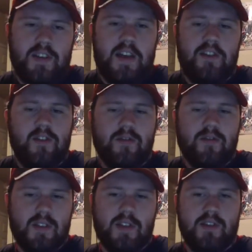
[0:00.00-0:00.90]

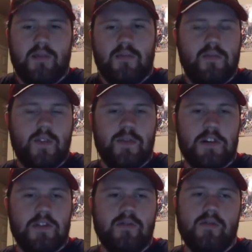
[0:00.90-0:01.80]
because
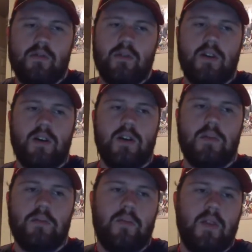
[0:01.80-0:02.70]
direction.
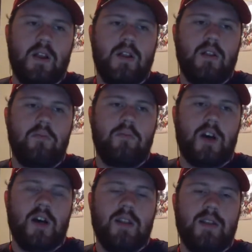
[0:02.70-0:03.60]

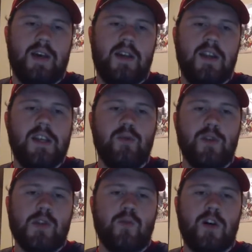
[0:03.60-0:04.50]
But then he
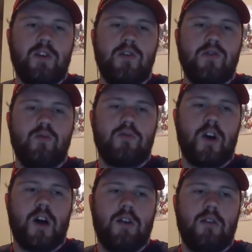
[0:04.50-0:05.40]
was the one who
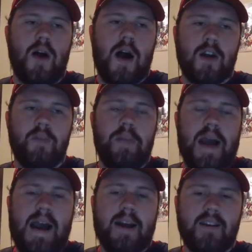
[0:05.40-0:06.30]
brought Ock
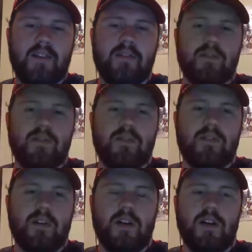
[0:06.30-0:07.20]
back.
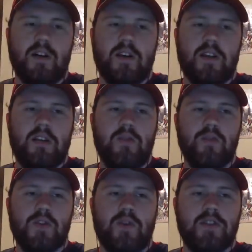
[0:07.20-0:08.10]
He
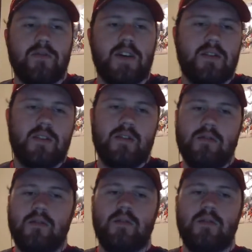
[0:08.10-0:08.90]
was resurrected